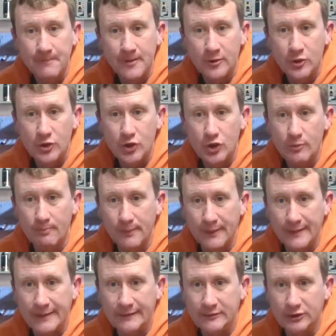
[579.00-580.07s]
Just jump
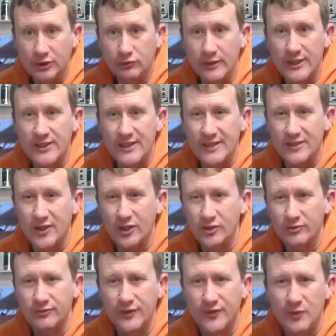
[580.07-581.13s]
back in. So Reese says
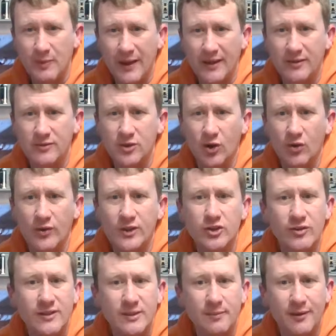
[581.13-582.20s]
£150 on the
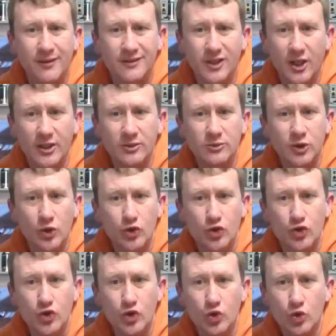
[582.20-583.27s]
Jurassic Park dial. Not
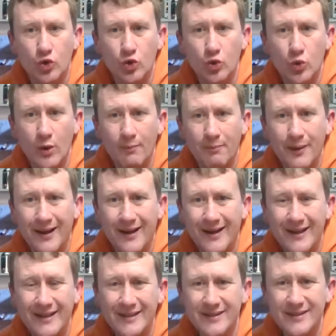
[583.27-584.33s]
too
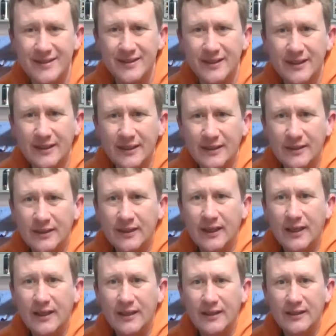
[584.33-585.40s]
bad.
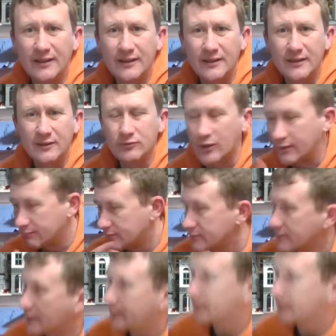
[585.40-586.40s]
Right, there we